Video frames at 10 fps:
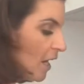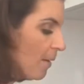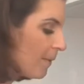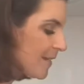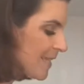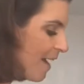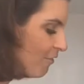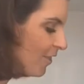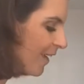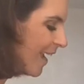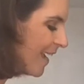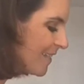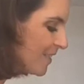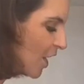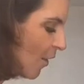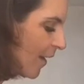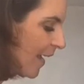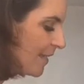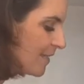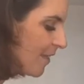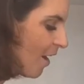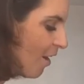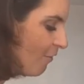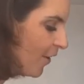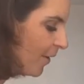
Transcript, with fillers: because everything is going into the oven.